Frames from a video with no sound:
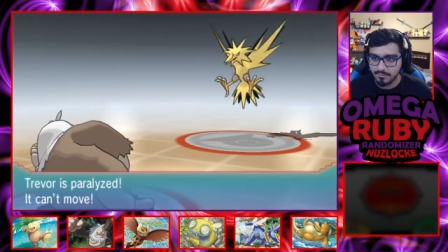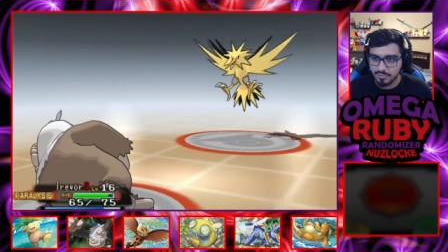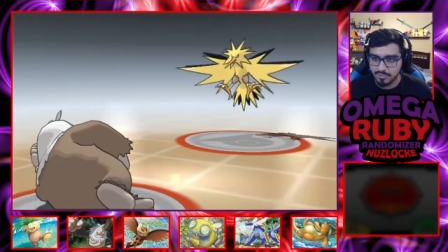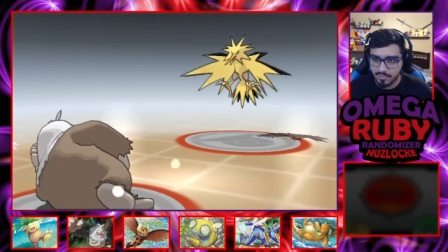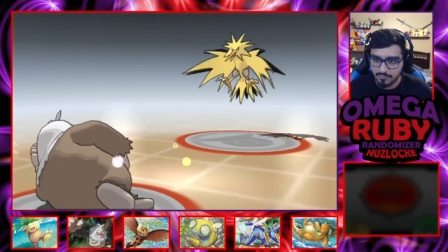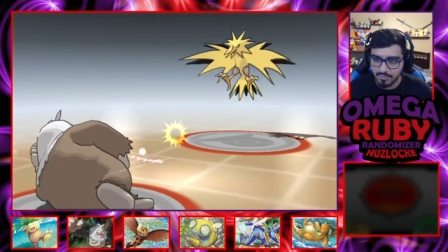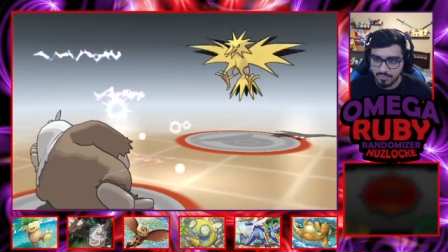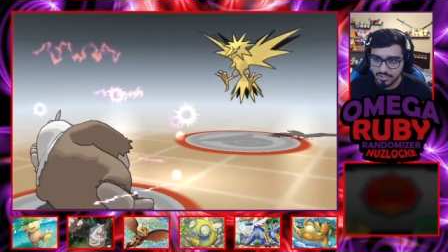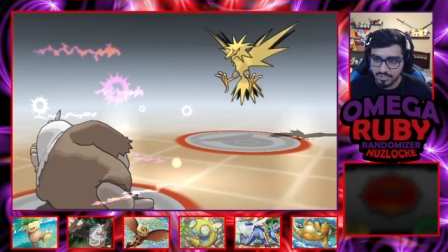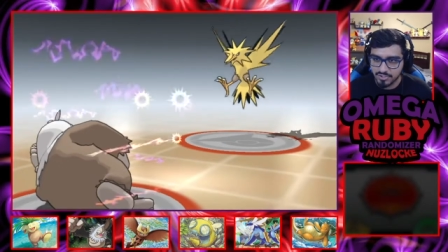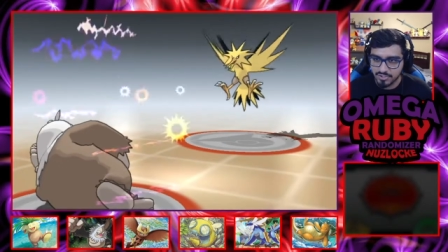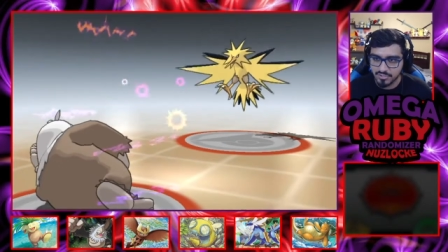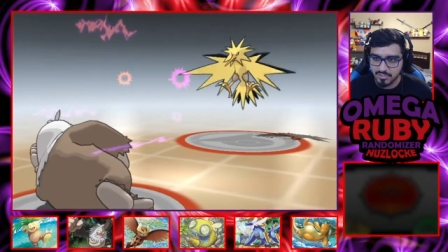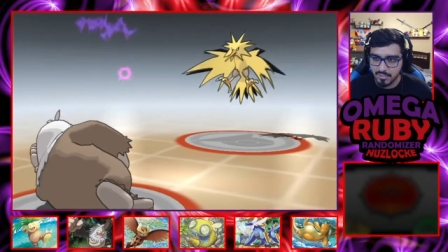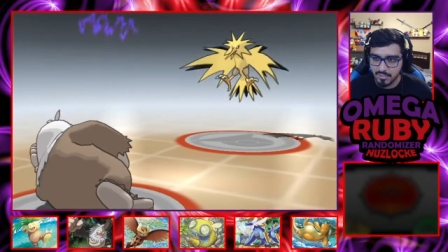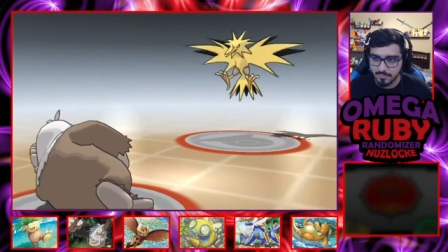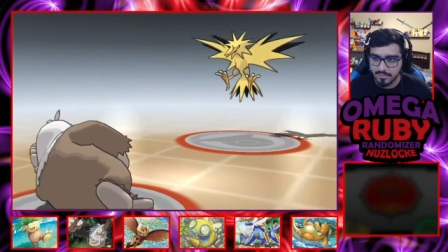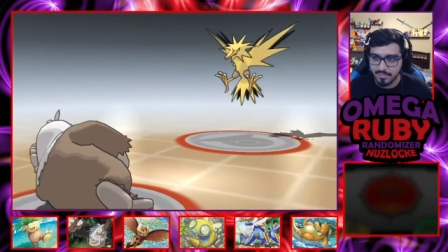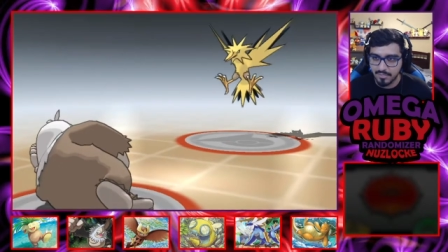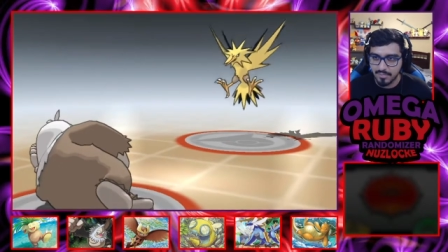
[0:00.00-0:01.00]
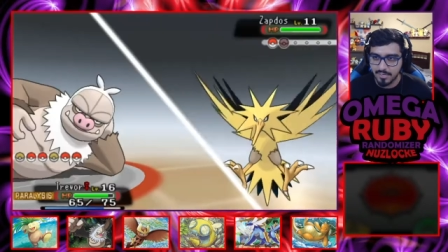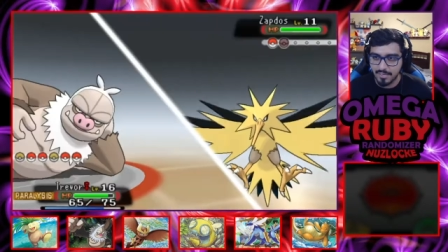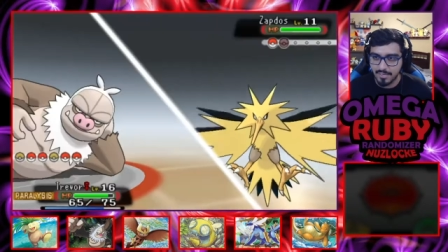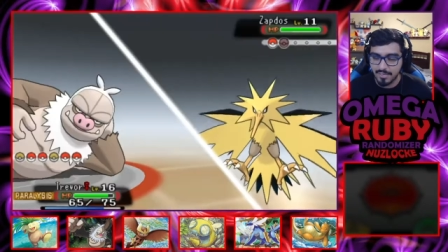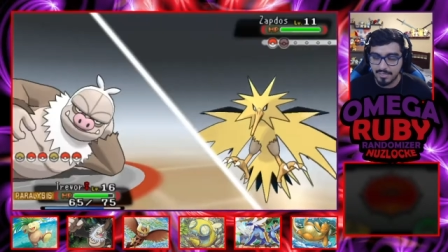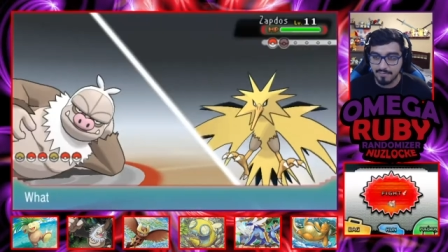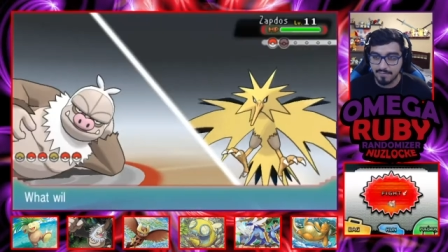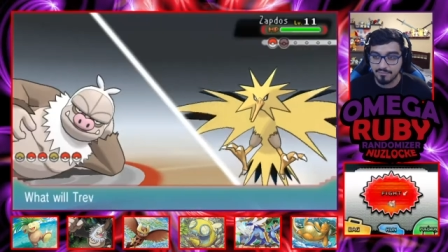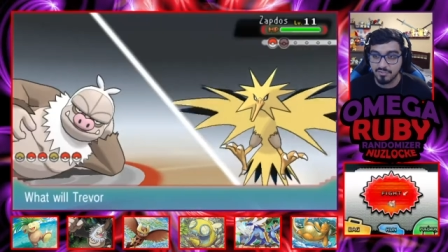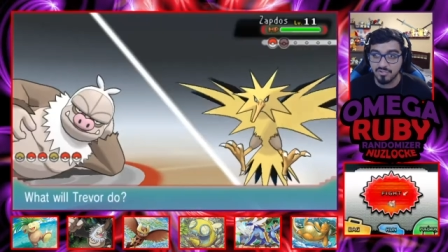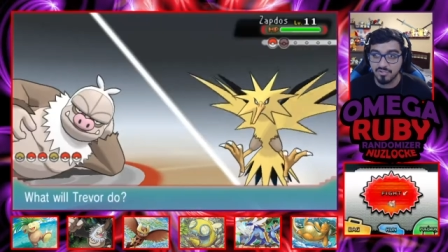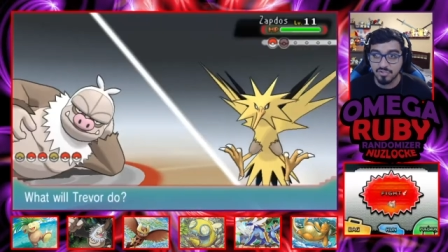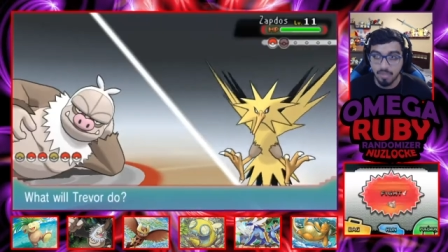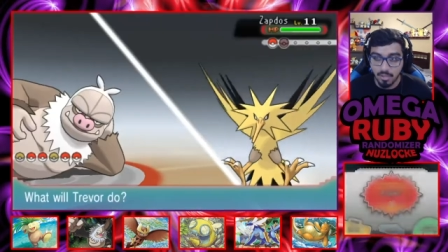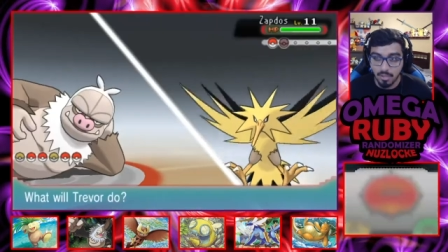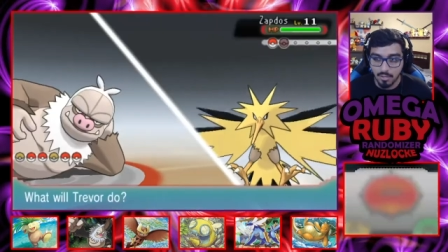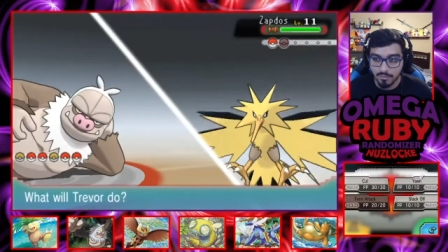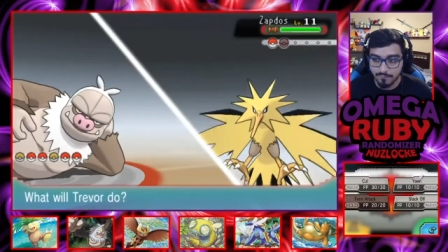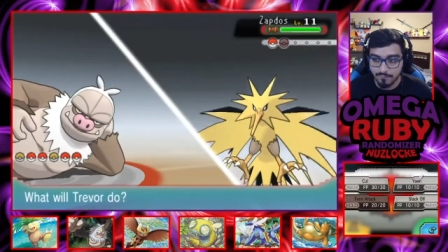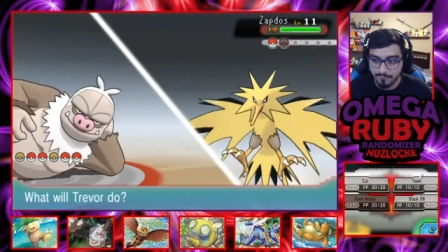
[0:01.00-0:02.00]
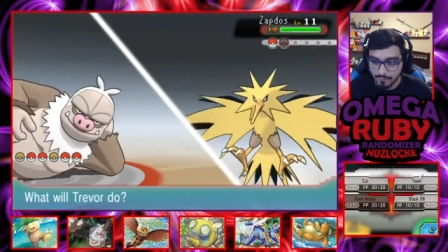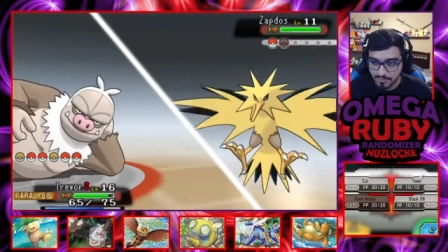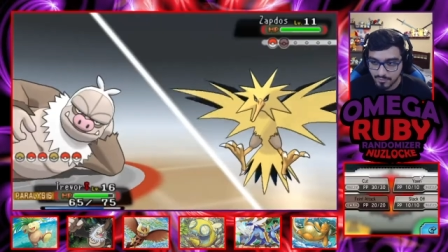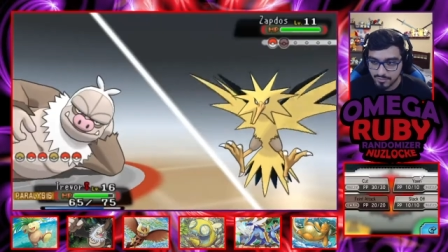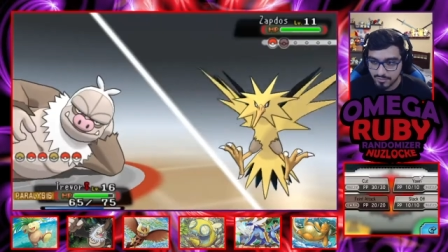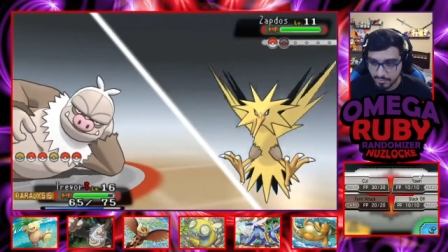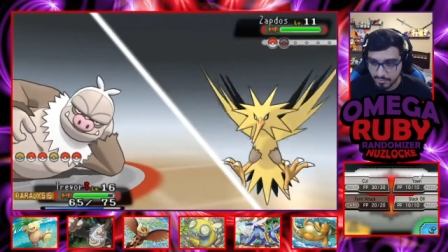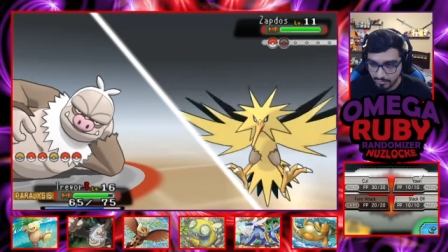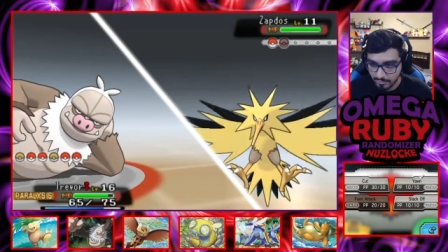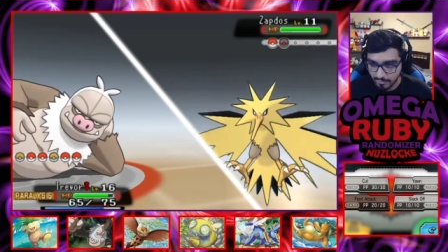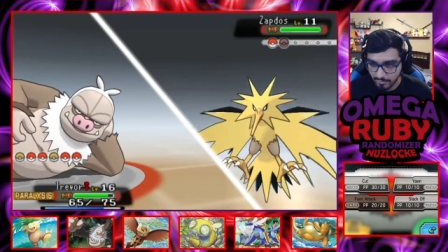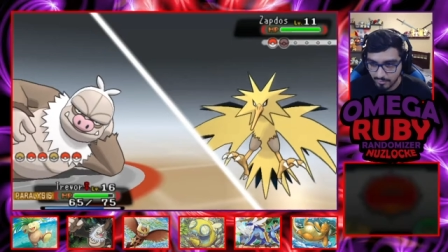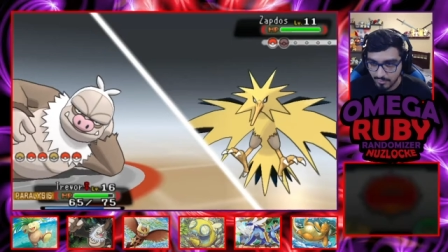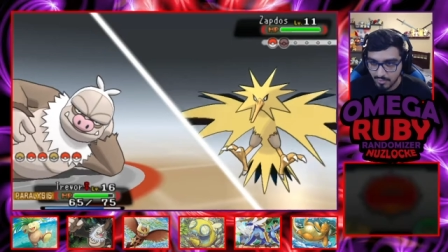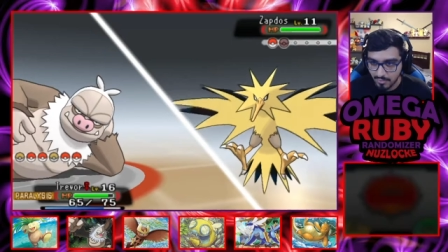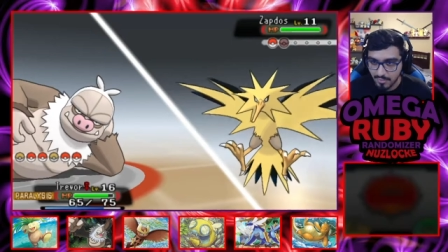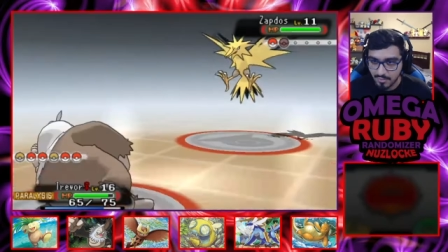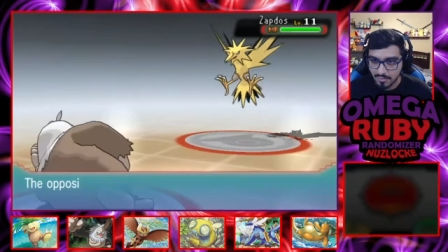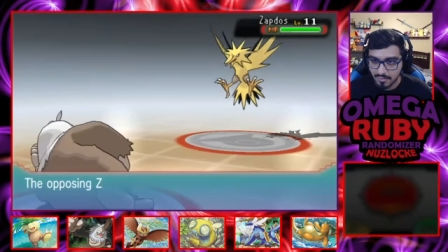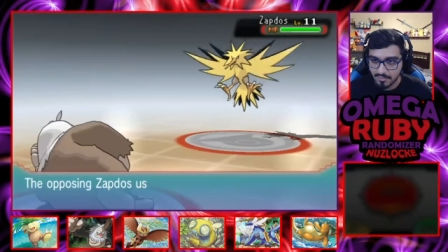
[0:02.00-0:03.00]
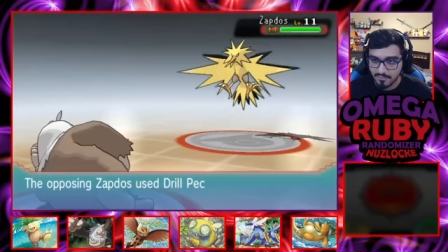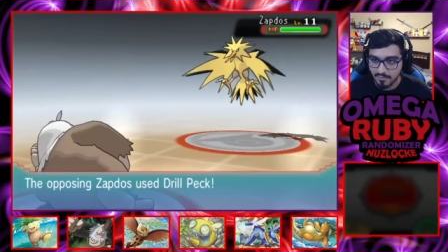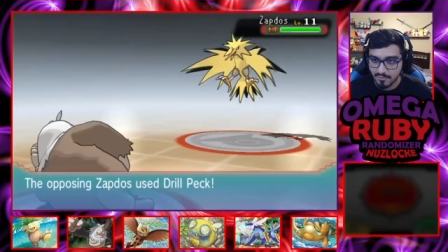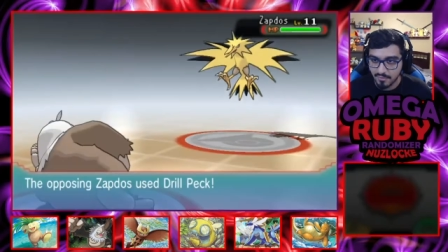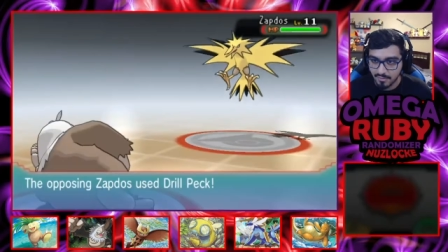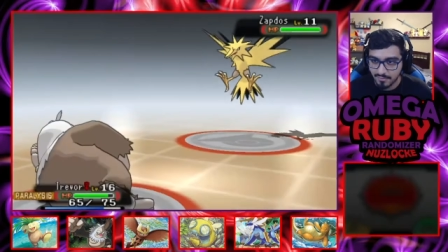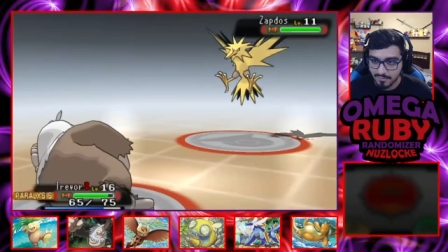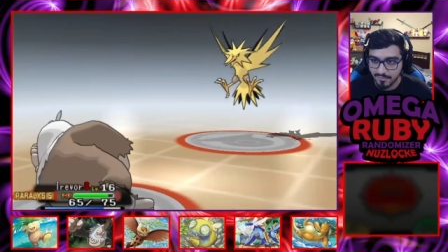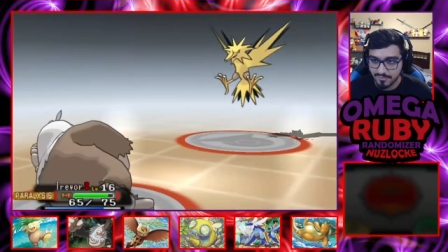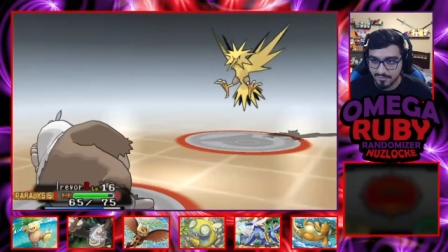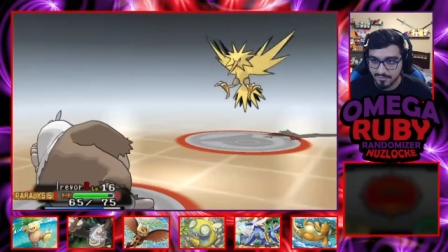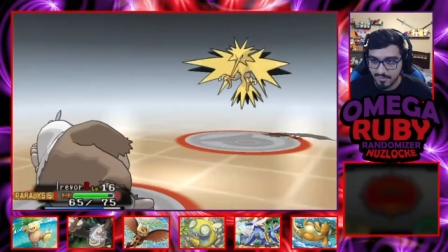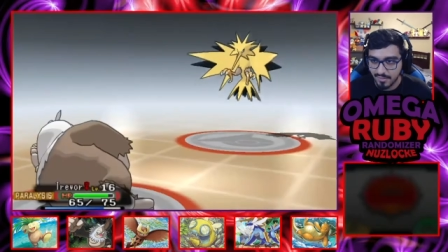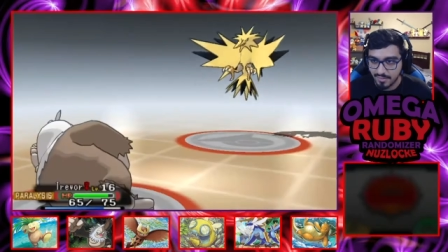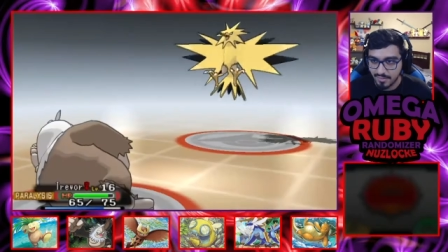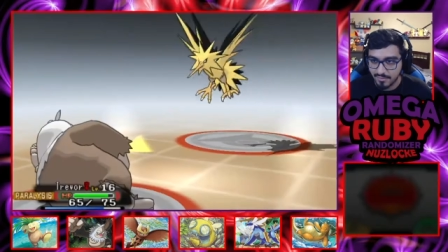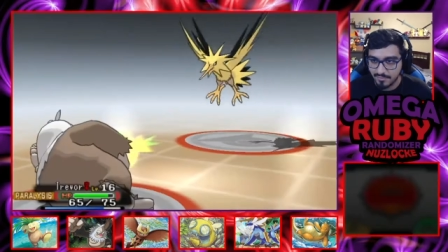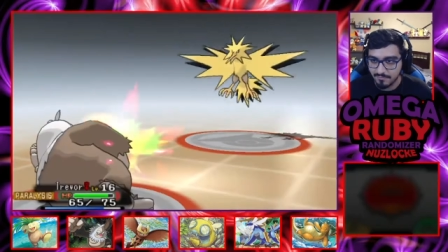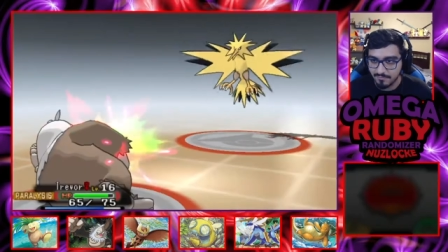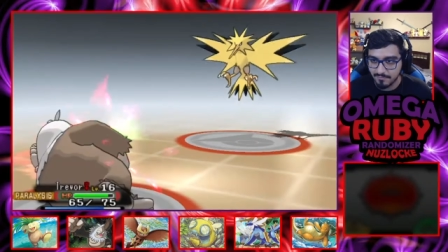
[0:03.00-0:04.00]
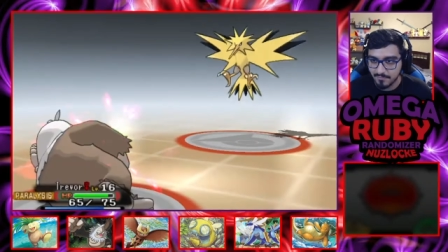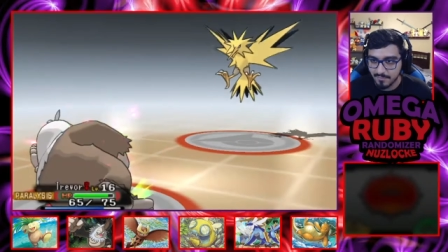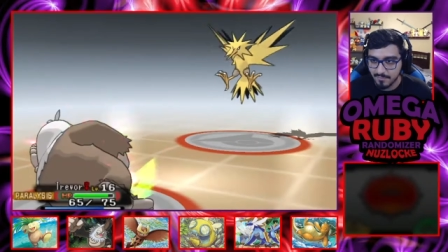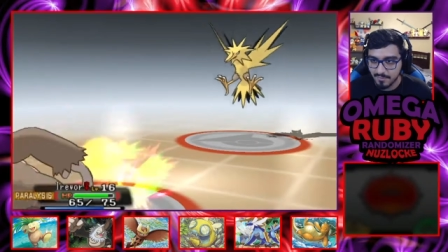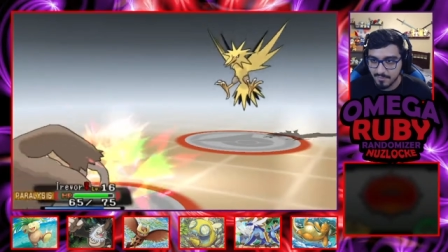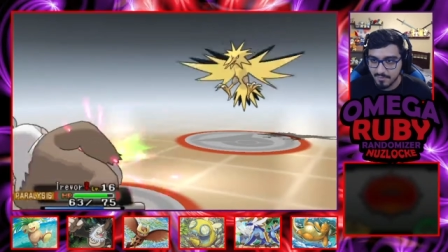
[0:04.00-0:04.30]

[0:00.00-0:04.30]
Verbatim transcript: Trevor can just come in and not have to yawn first turn. Because now look at this. I am...